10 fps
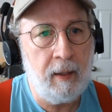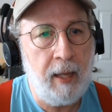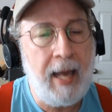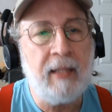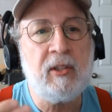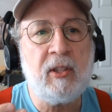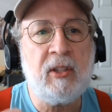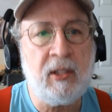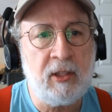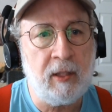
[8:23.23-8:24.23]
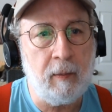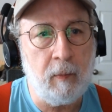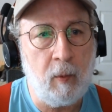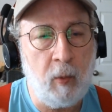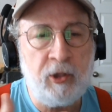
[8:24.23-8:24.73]
And it's a system.
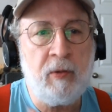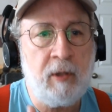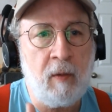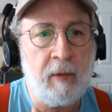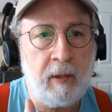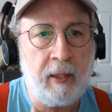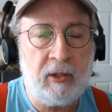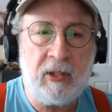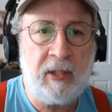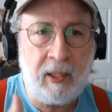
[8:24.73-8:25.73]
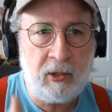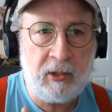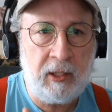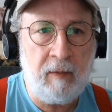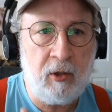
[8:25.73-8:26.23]
What you don't realize, it's not
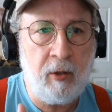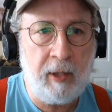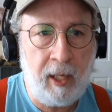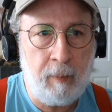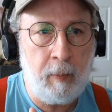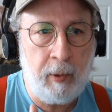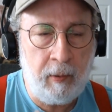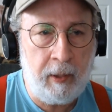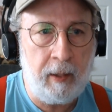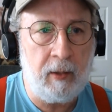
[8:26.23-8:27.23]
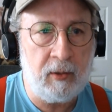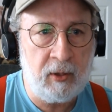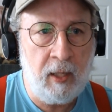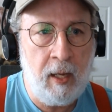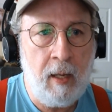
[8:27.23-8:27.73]
just even your capabilities.
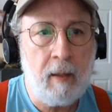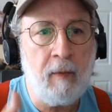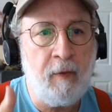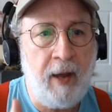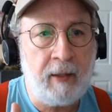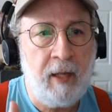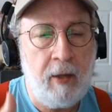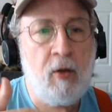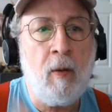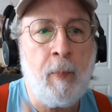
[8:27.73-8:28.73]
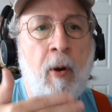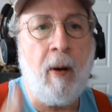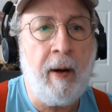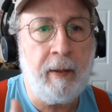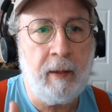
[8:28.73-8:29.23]
The fact you're
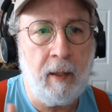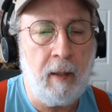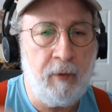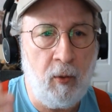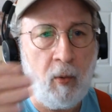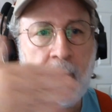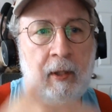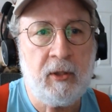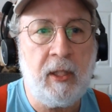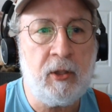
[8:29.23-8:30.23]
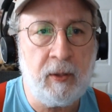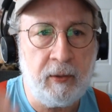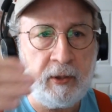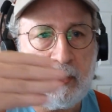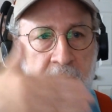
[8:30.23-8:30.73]
part of your organizational
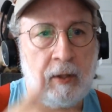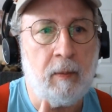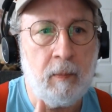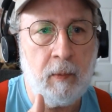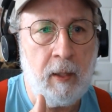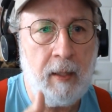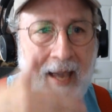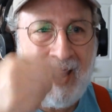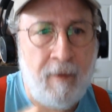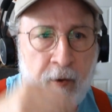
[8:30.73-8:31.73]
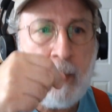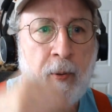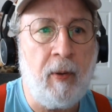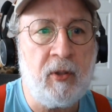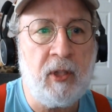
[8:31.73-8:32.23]
system. Every
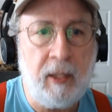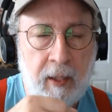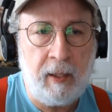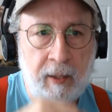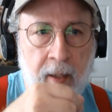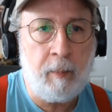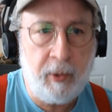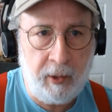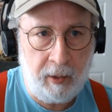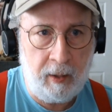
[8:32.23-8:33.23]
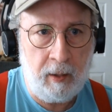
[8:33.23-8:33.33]
person in a company